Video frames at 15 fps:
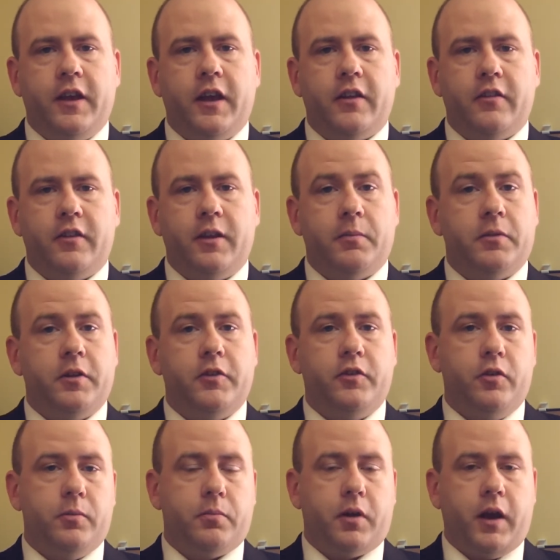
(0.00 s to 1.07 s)
get typically
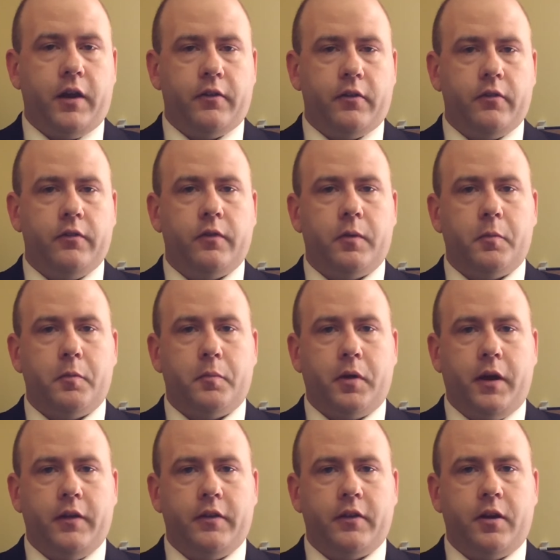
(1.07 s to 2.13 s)
2 appraisals from an appraising